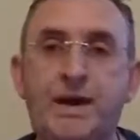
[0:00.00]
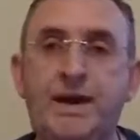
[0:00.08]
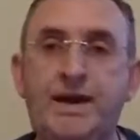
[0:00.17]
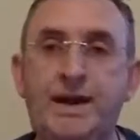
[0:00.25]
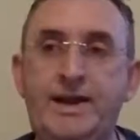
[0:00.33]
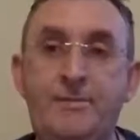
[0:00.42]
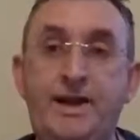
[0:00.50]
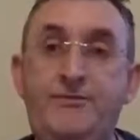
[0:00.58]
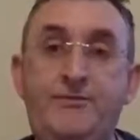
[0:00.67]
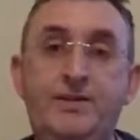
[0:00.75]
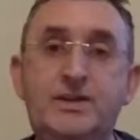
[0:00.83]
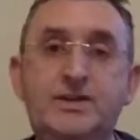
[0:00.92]
And it
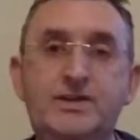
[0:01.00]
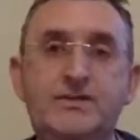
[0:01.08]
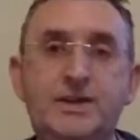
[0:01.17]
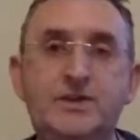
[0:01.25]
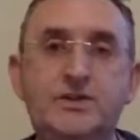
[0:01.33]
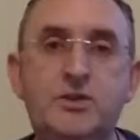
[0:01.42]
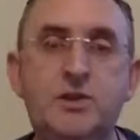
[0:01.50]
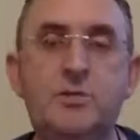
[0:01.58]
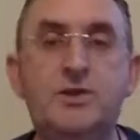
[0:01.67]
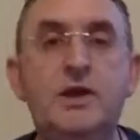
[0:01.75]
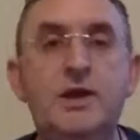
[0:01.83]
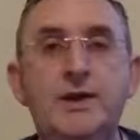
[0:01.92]
might feel as if things are
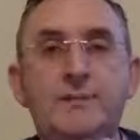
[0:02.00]
normal.